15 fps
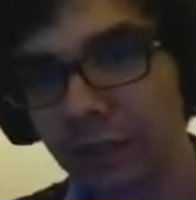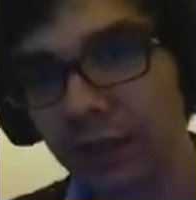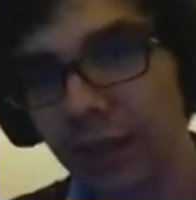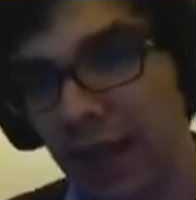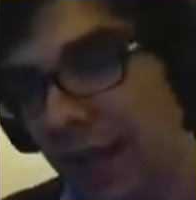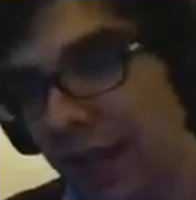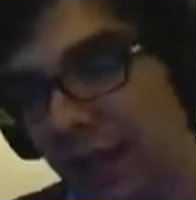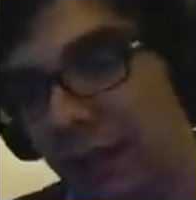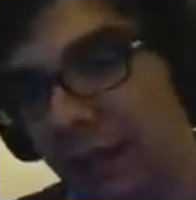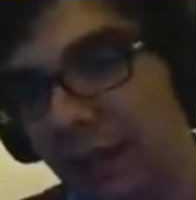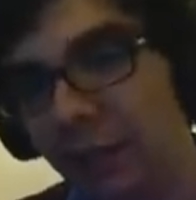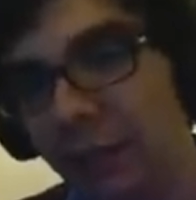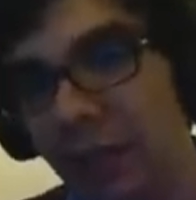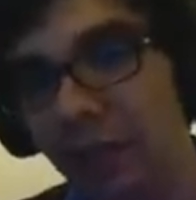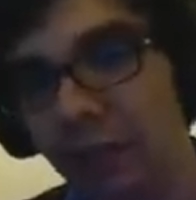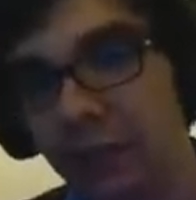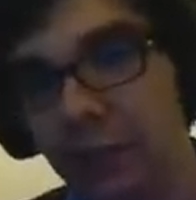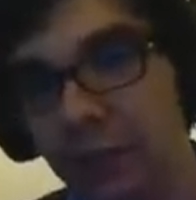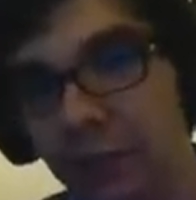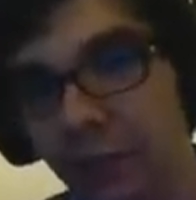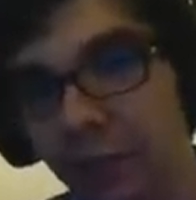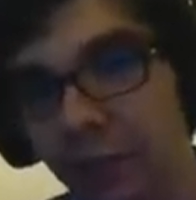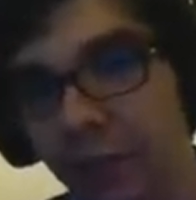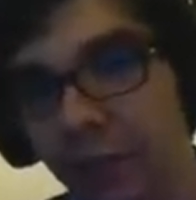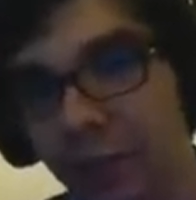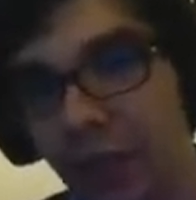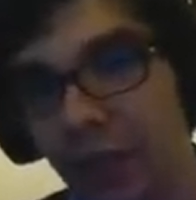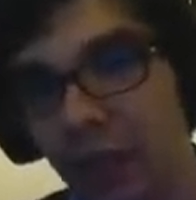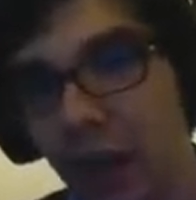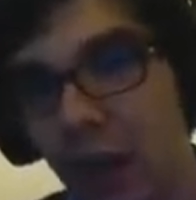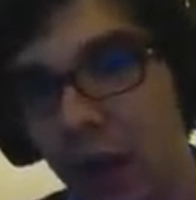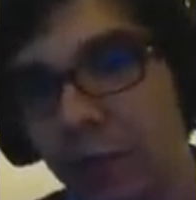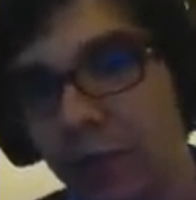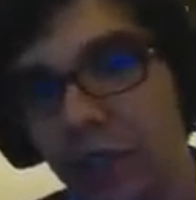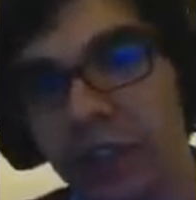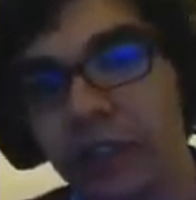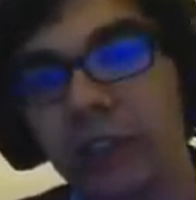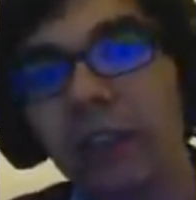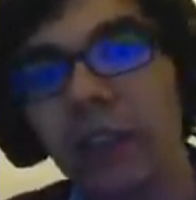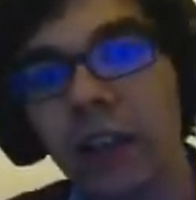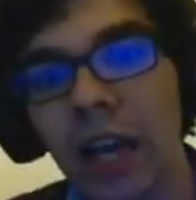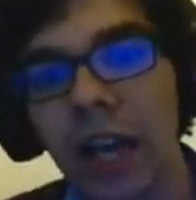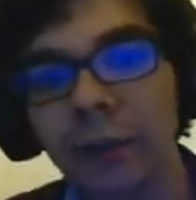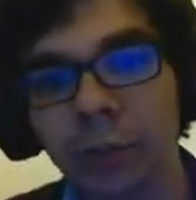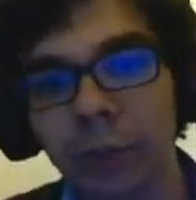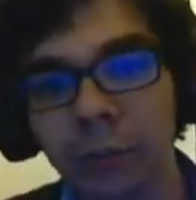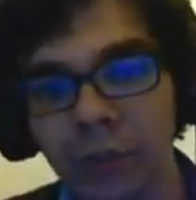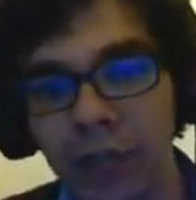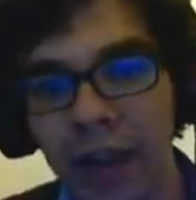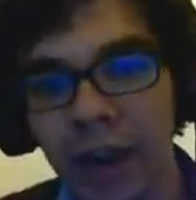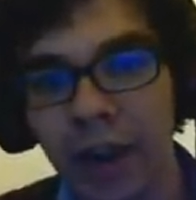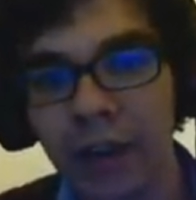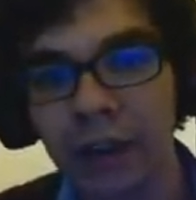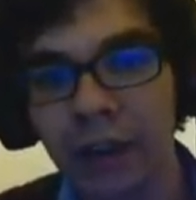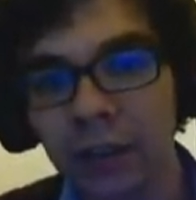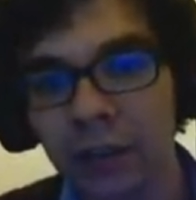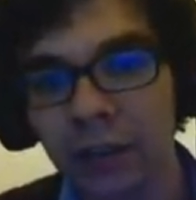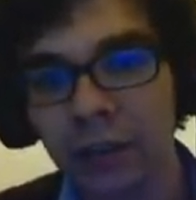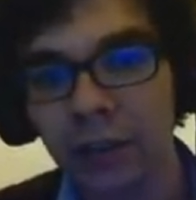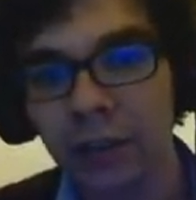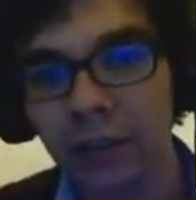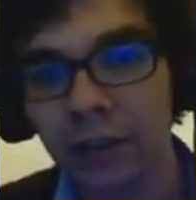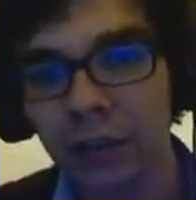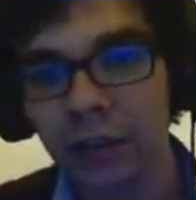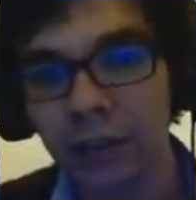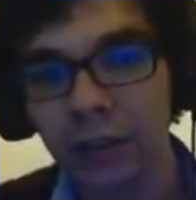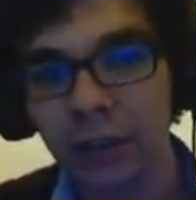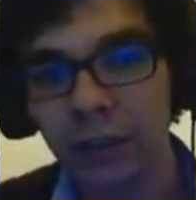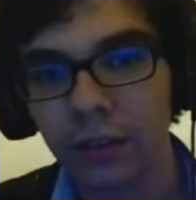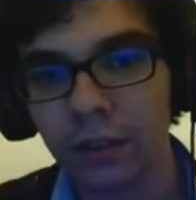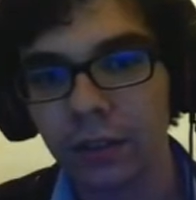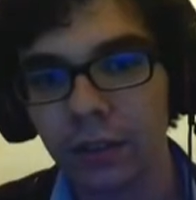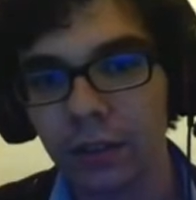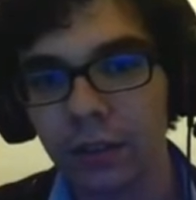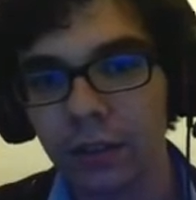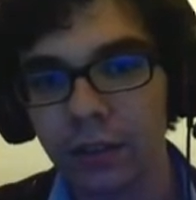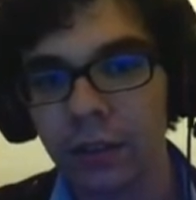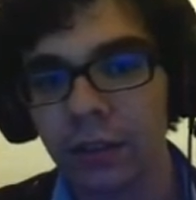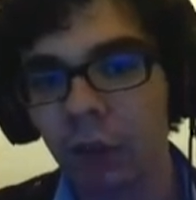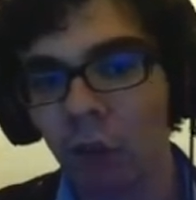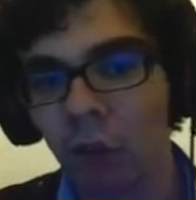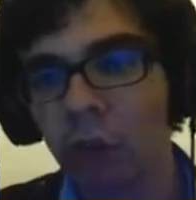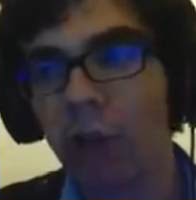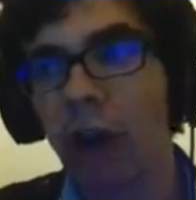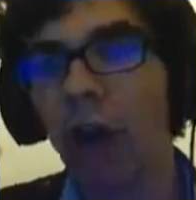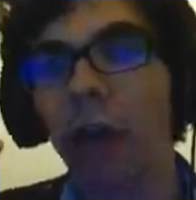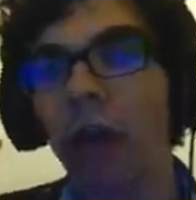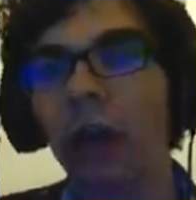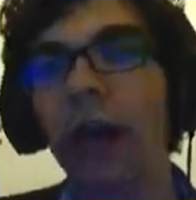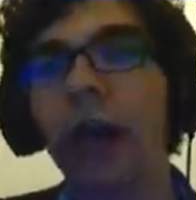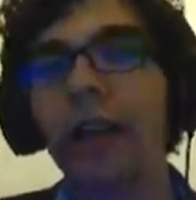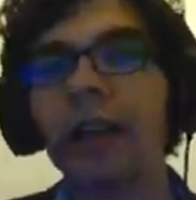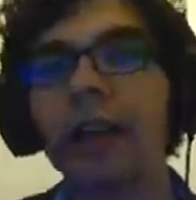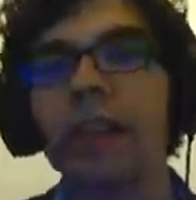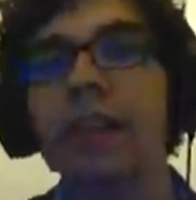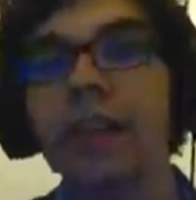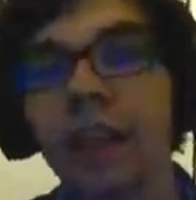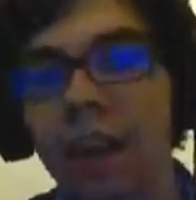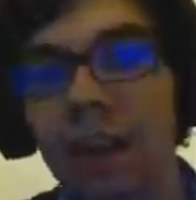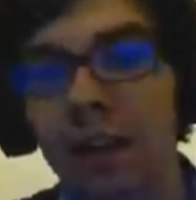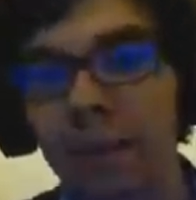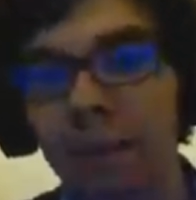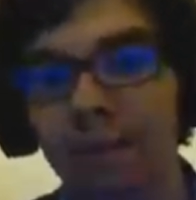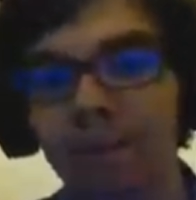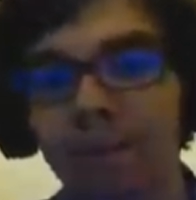yeah, I mean, the idea came from there, the overall idea,